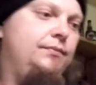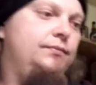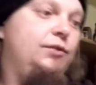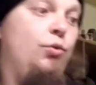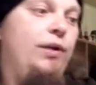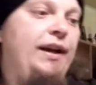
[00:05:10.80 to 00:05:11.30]

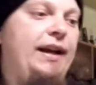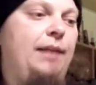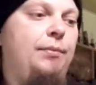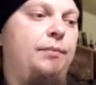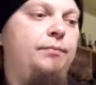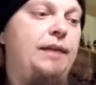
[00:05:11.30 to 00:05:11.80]
great
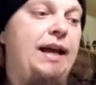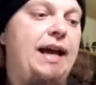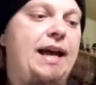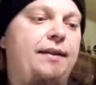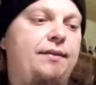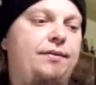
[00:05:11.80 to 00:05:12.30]
album.
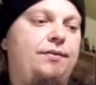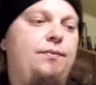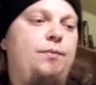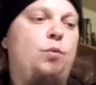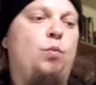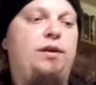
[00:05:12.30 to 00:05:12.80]
And
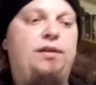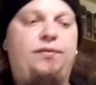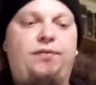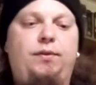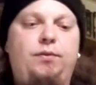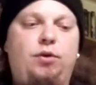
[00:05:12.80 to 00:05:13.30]

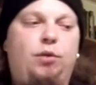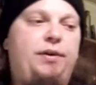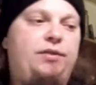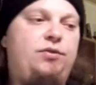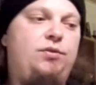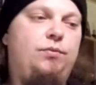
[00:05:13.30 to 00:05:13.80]
wonderful
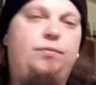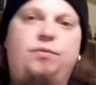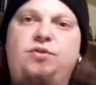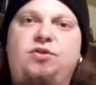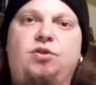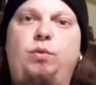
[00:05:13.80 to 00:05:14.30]
opening tune,
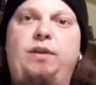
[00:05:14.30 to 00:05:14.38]
So